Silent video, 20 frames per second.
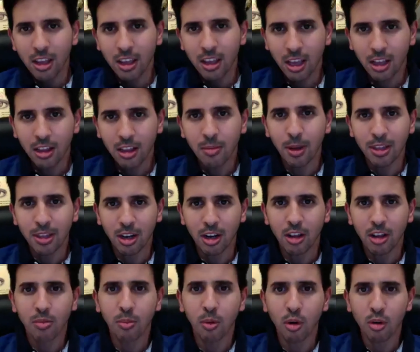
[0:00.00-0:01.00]
get better
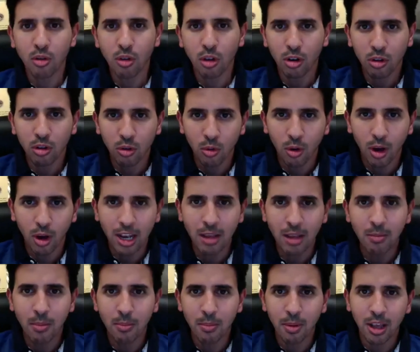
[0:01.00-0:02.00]
exposure to any
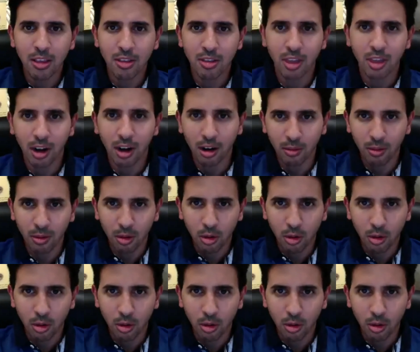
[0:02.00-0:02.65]
membranes that are